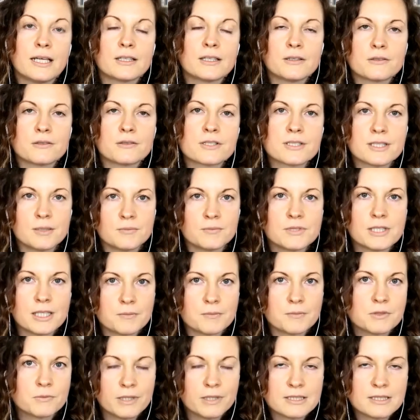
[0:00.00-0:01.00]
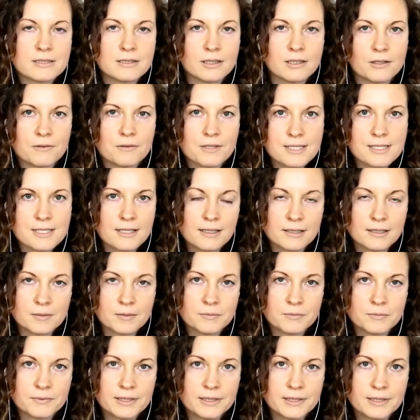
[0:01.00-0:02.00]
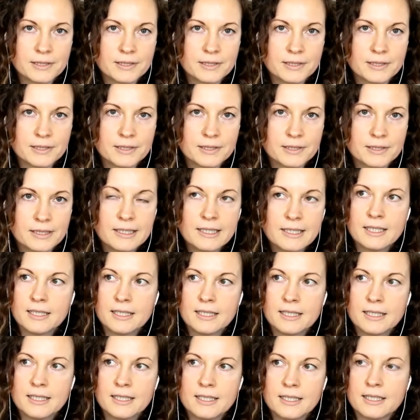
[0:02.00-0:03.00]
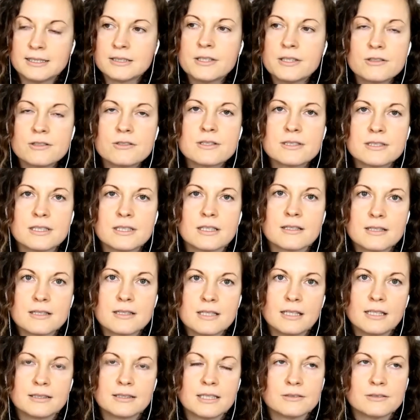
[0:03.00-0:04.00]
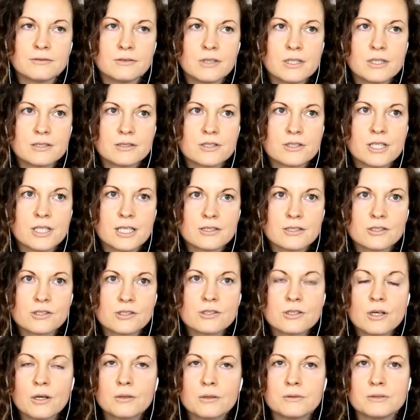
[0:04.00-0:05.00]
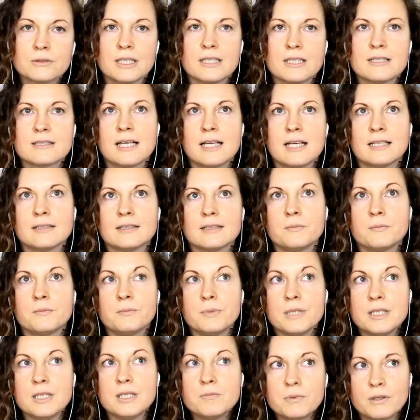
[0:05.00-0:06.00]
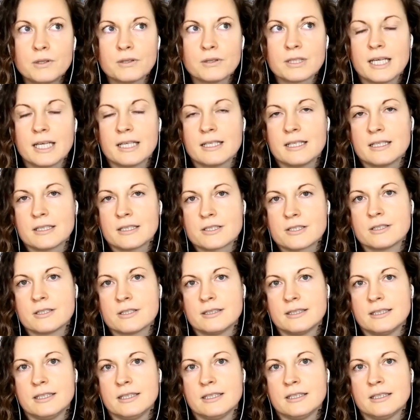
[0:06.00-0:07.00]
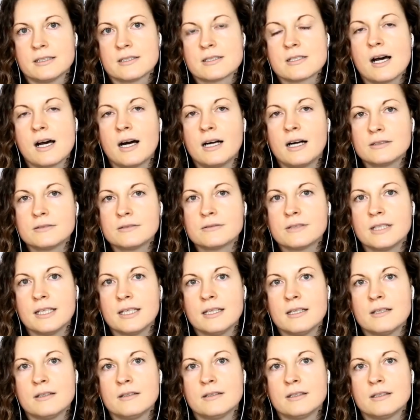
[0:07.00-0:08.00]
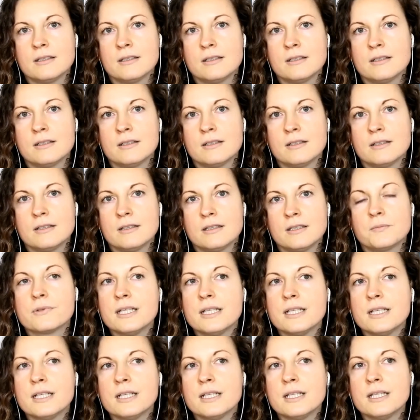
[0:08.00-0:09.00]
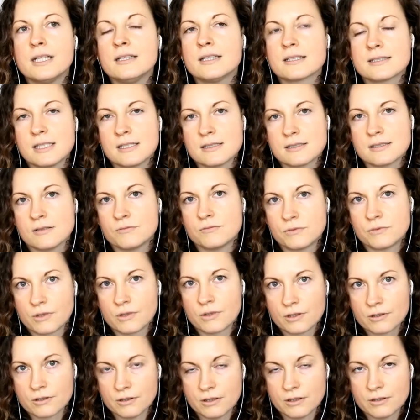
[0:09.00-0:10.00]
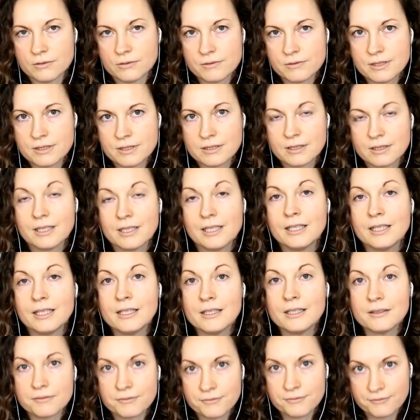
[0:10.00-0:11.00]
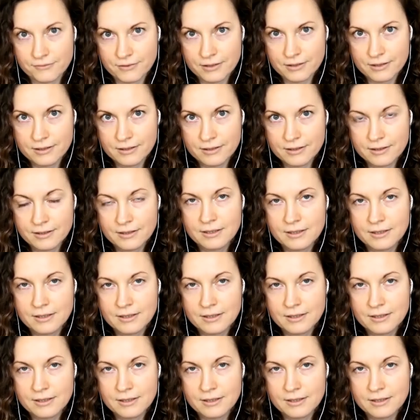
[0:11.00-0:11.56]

feel like you're sometimes wasting your time? The other interesting thing that research has showed is that people can actually tolerate pretty extensive workloads if